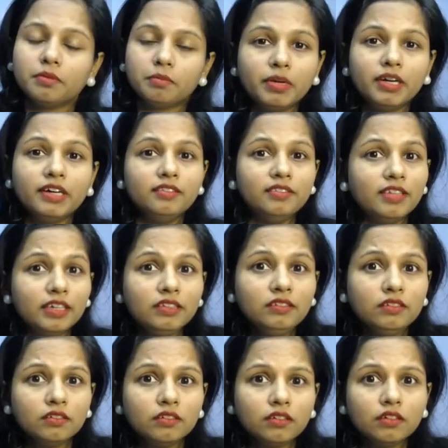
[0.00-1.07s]
But
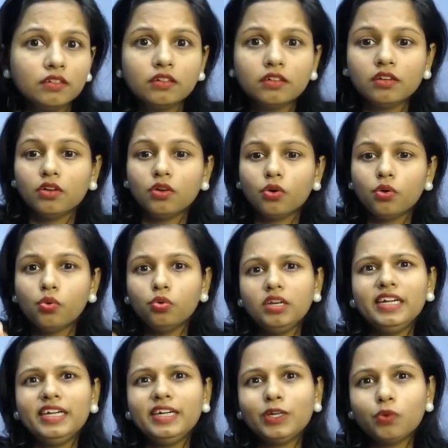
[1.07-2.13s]
then
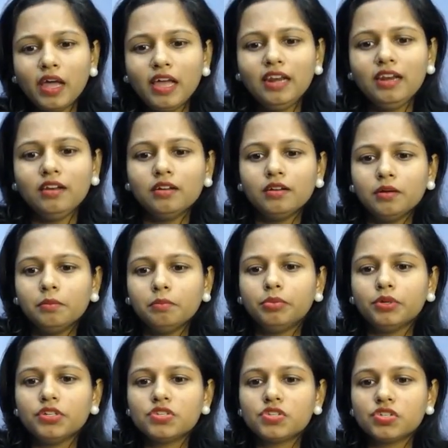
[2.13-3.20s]
only twelve
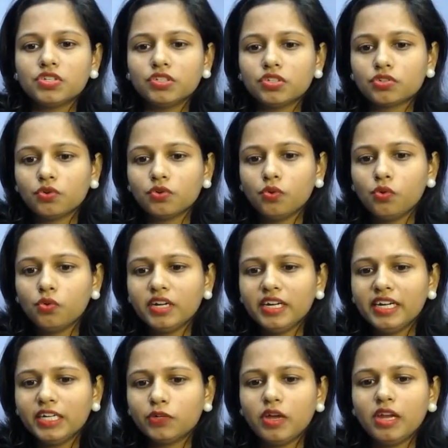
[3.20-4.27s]
percent,
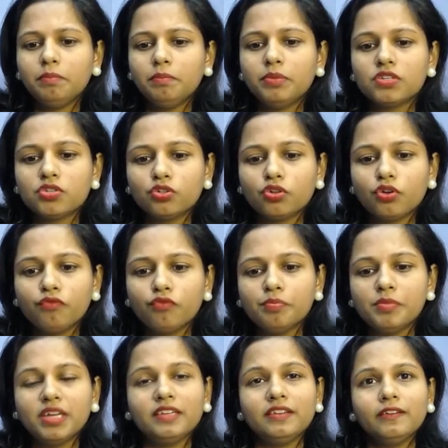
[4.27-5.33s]
only twelve percent of
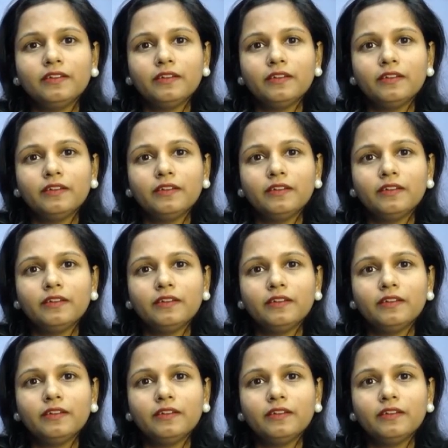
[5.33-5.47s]
women,